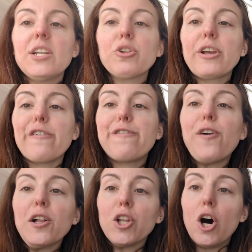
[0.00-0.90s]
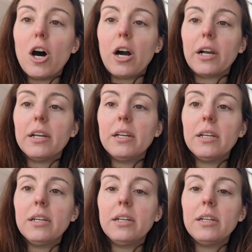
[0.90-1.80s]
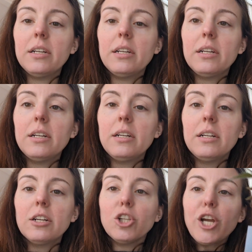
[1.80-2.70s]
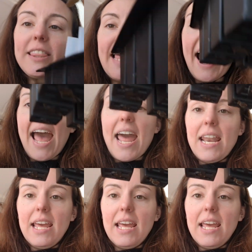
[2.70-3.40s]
nearly a foot long. Look at that.